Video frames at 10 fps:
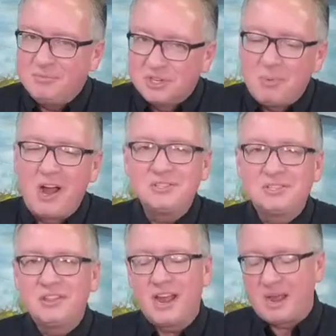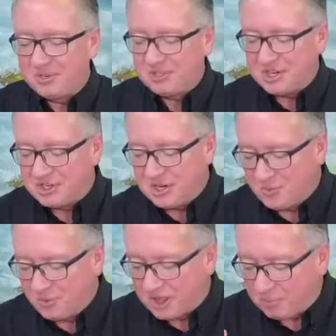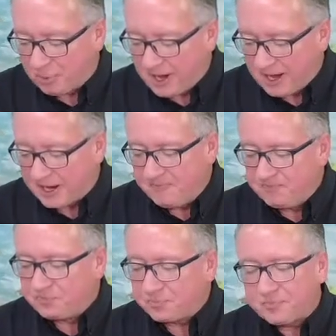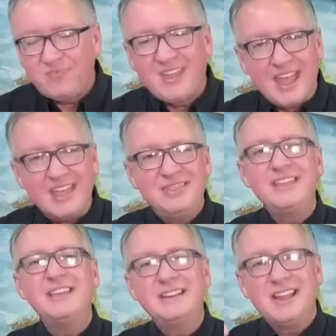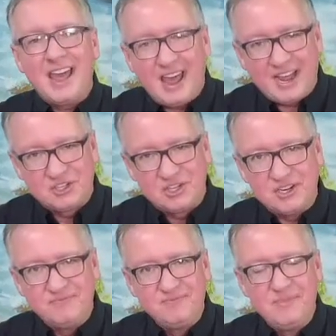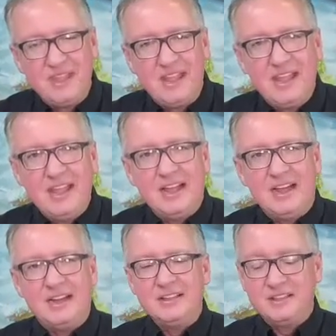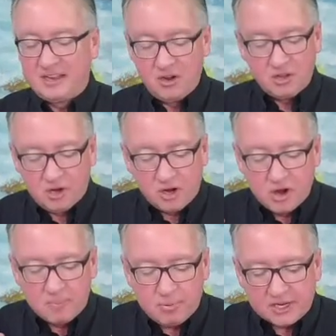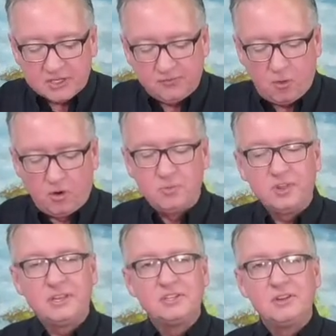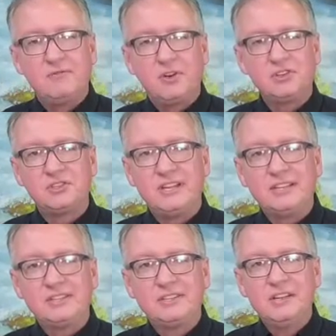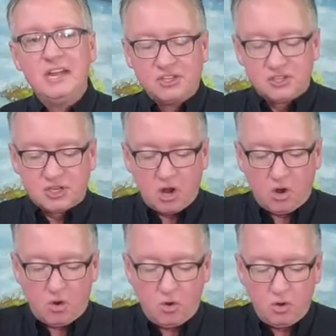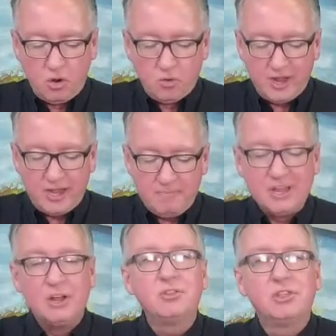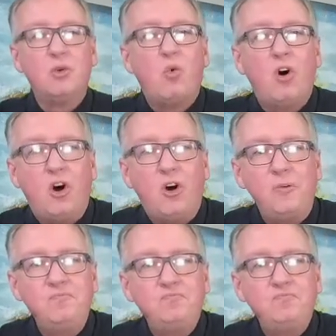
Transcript: responds to the opposition with prayer and then action. Uh, they're they're going to press forward with this in verse 6. So we built the wall.